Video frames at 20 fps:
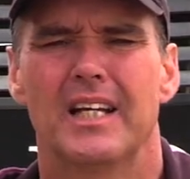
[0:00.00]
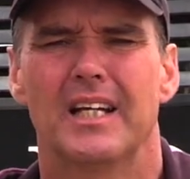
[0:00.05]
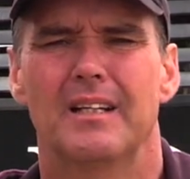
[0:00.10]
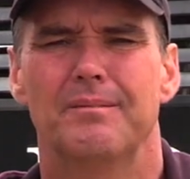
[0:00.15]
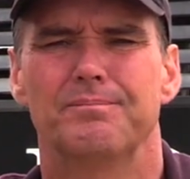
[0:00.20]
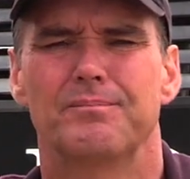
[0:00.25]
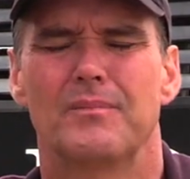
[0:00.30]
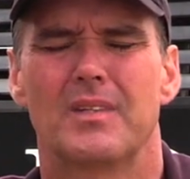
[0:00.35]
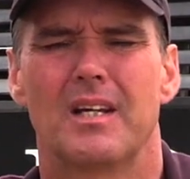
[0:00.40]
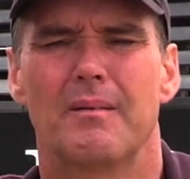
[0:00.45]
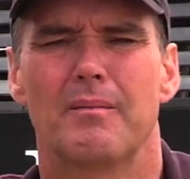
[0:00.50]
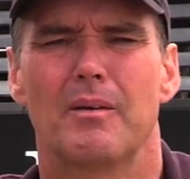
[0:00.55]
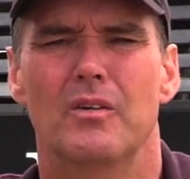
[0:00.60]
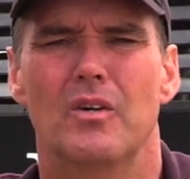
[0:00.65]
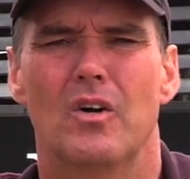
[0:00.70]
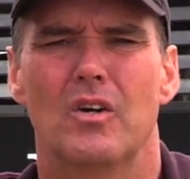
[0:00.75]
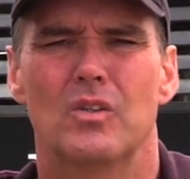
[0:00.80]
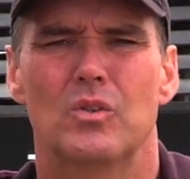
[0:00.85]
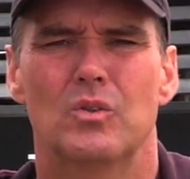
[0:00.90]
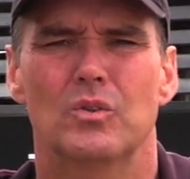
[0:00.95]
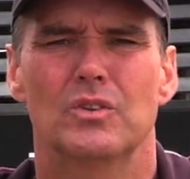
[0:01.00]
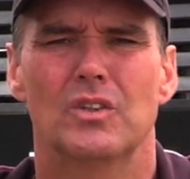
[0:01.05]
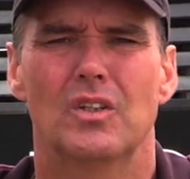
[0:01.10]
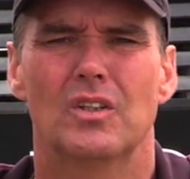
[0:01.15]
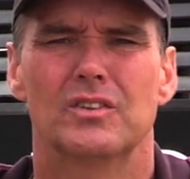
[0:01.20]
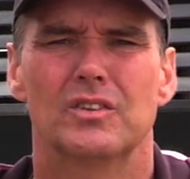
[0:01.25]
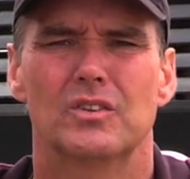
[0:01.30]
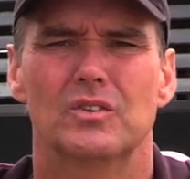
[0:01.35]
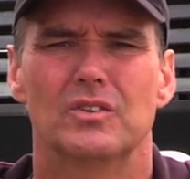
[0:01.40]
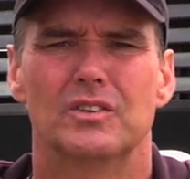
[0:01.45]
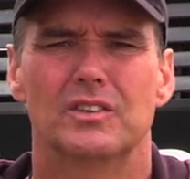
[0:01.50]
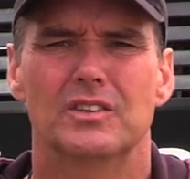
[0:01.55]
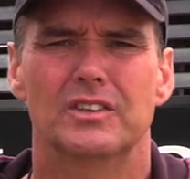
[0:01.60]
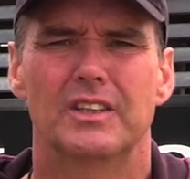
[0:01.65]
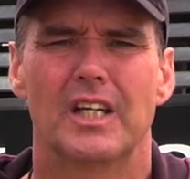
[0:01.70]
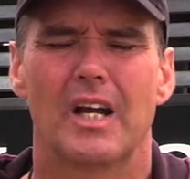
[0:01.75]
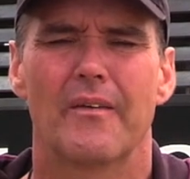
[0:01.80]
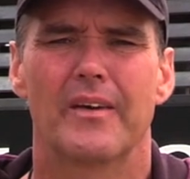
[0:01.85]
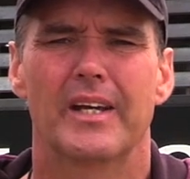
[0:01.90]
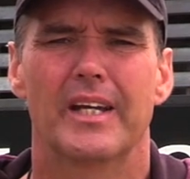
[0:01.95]
A couple of nice horses
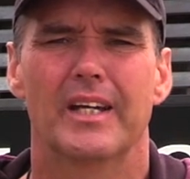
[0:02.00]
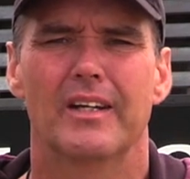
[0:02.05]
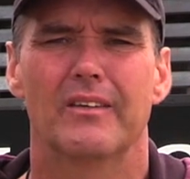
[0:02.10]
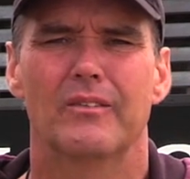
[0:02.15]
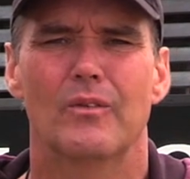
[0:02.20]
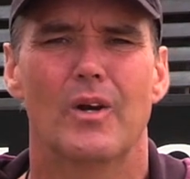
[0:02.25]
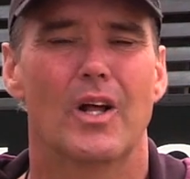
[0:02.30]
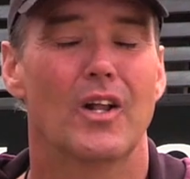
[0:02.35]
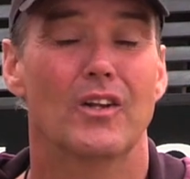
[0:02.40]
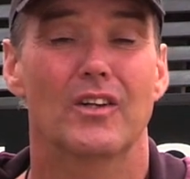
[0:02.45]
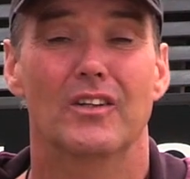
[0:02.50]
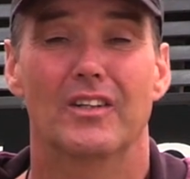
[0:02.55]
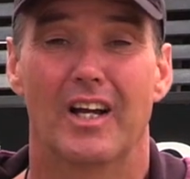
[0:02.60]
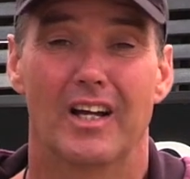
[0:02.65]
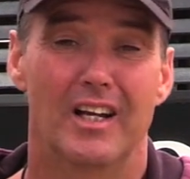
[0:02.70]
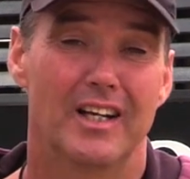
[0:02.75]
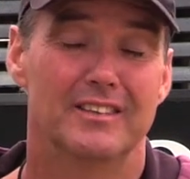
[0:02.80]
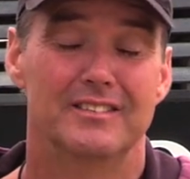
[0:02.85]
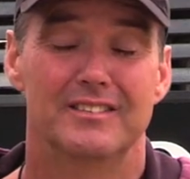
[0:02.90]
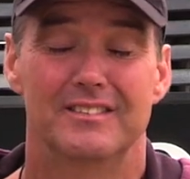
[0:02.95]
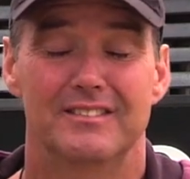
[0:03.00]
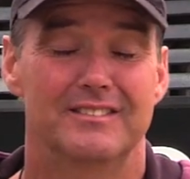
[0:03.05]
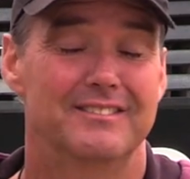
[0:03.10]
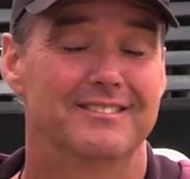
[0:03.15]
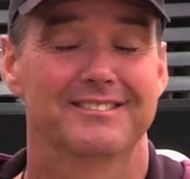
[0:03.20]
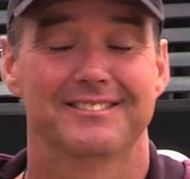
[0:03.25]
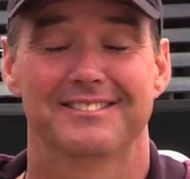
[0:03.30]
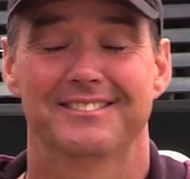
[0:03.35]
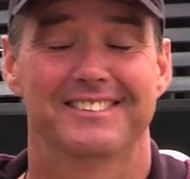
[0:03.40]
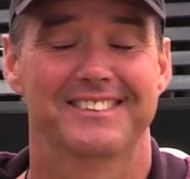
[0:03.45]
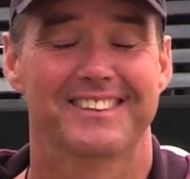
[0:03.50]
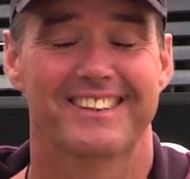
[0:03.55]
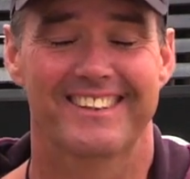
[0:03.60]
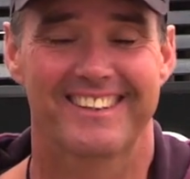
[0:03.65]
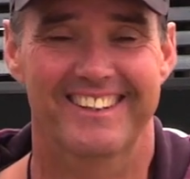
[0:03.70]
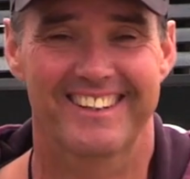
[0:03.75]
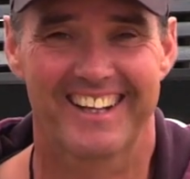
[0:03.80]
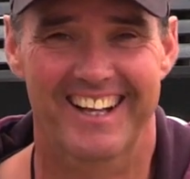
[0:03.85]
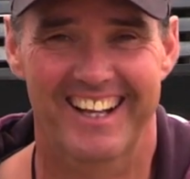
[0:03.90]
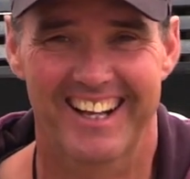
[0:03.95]
going well.
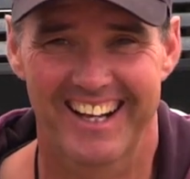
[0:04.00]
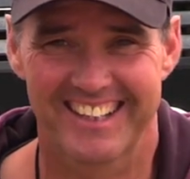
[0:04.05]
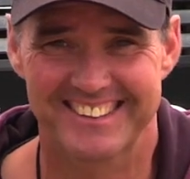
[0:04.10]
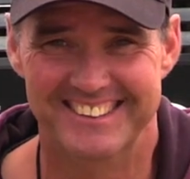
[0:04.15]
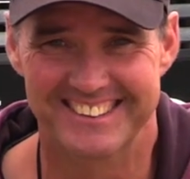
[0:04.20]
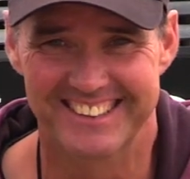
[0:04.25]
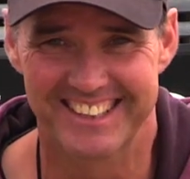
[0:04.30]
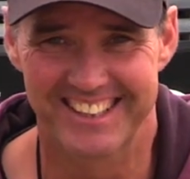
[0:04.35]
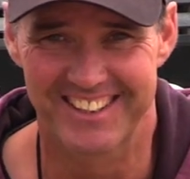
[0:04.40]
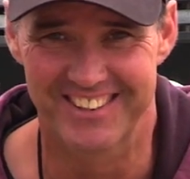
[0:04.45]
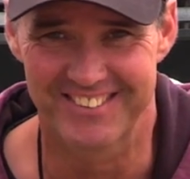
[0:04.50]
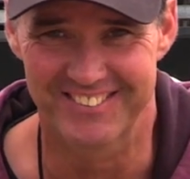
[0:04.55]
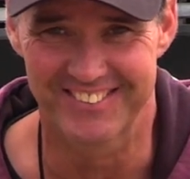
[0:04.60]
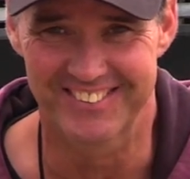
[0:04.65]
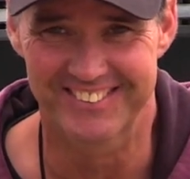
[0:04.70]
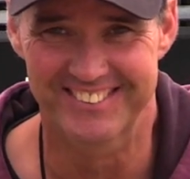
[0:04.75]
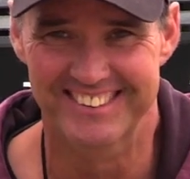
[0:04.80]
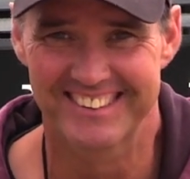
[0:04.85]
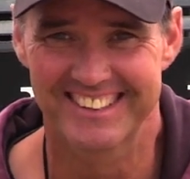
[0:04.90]
That's terrible.